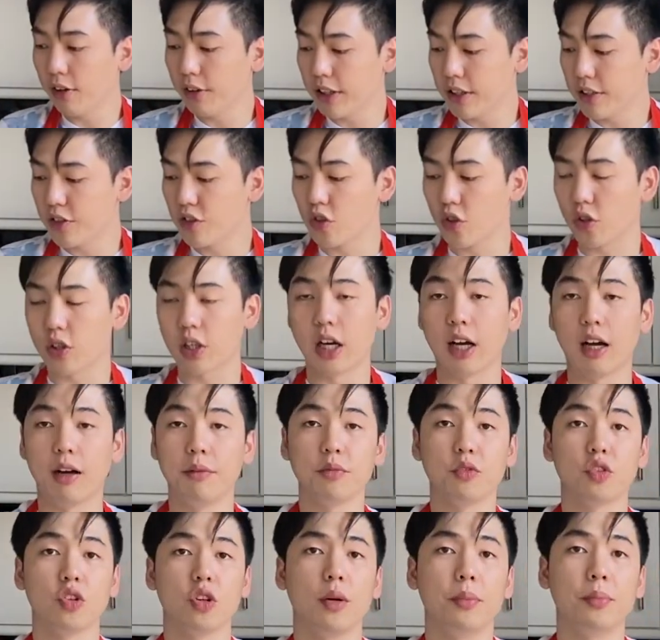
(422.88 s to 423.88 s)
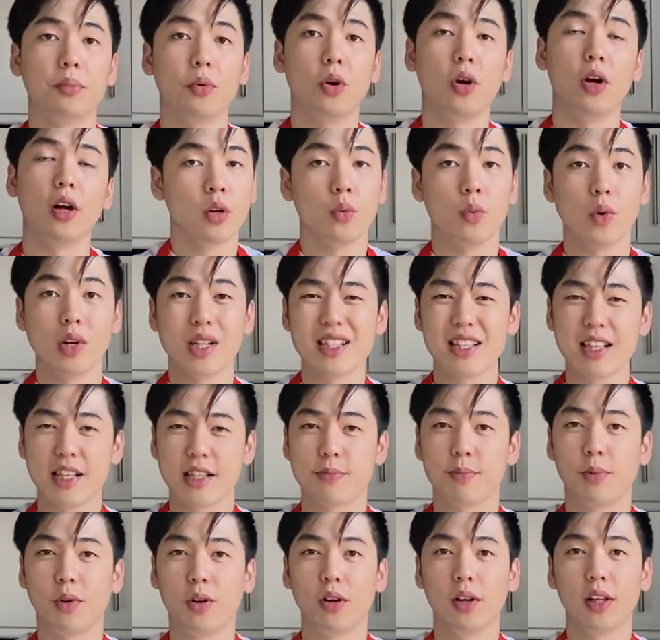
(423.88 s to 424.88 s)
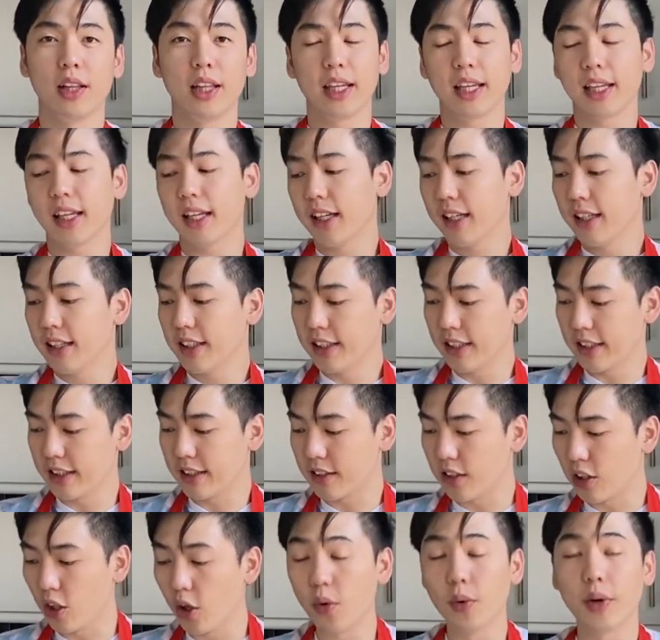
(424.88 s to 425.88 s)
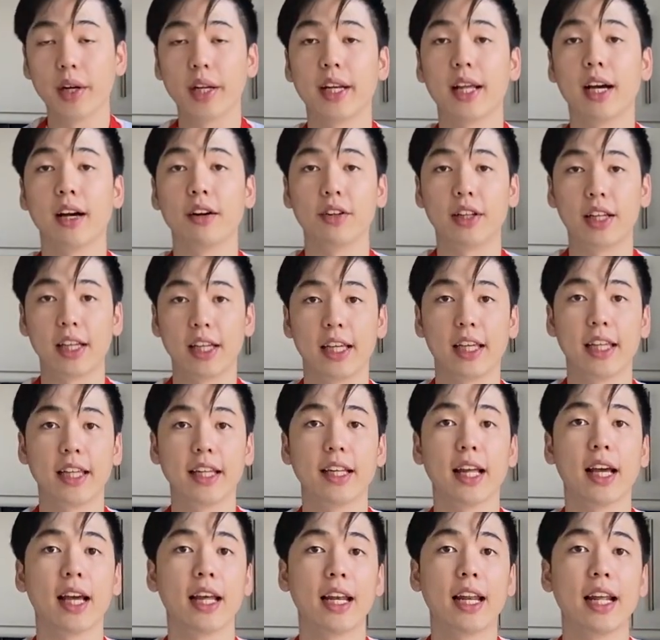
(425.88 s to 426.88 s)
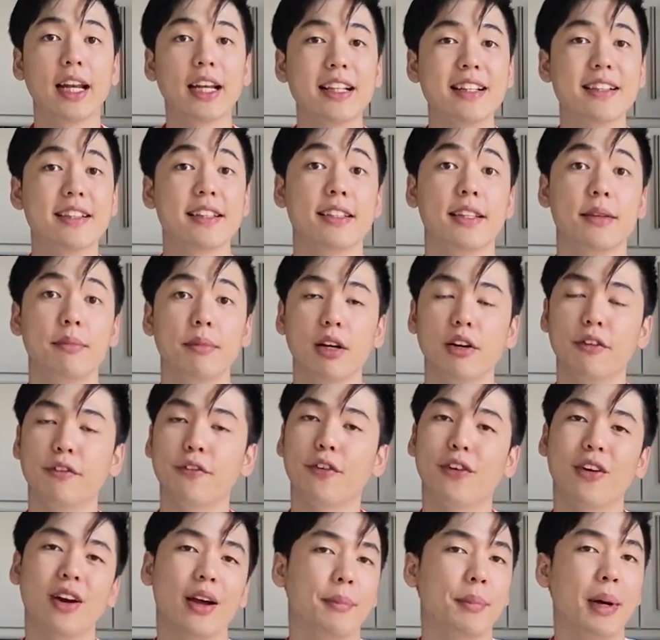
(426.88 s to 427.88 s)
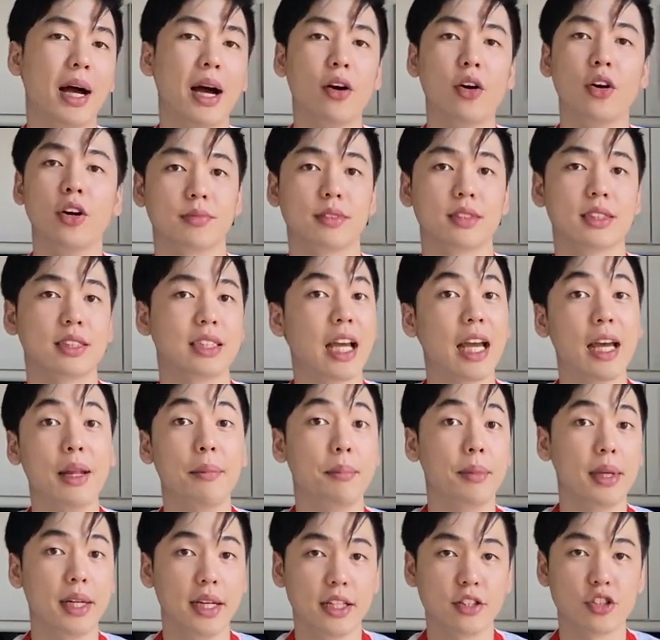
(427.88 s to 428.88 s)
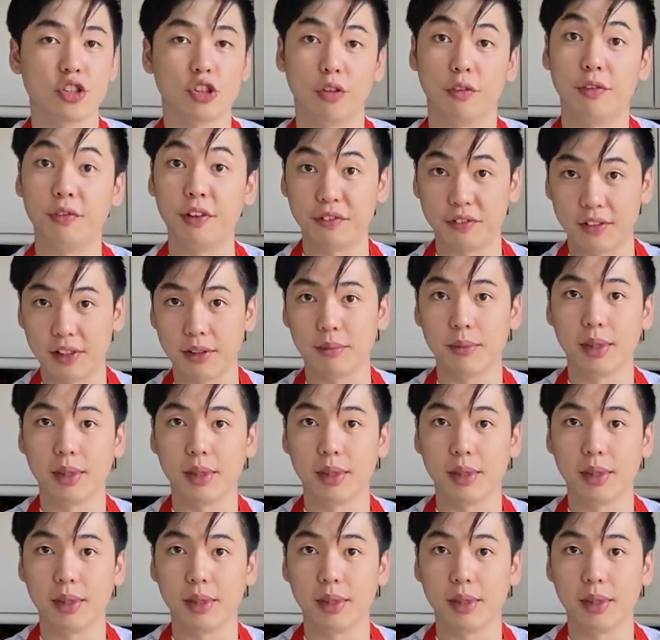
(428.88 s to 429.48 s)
this to come to a boil. Once it's boiling, just lower down the heat and let it simmer for about 10 minutes to 15